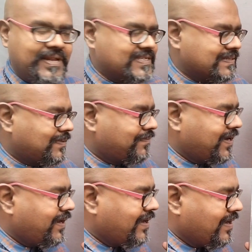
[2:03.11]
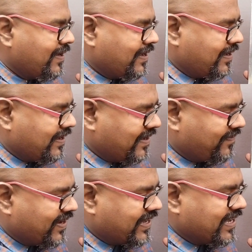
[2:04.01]
Please remember,
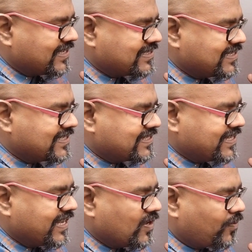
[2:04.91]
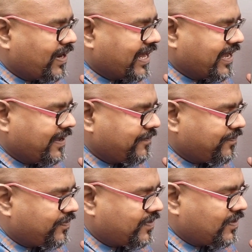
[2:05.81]
if in case this is the human eye,
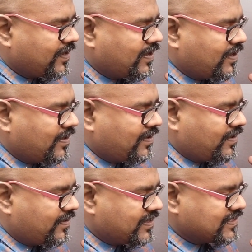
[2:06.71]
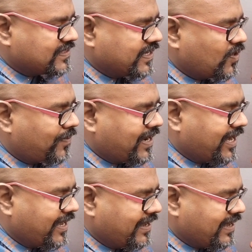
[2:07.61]
this is the human
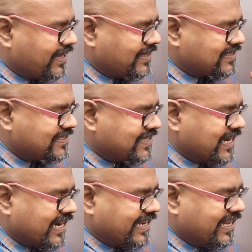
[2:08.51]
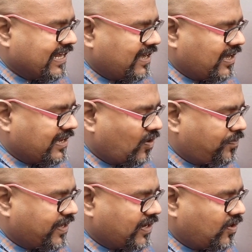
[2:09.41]
eye, and this is the retina and the
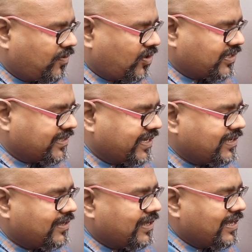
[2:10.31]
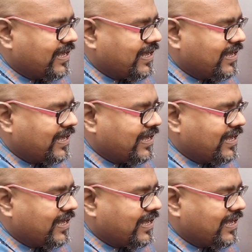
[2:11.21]
optic nerve, all the thing.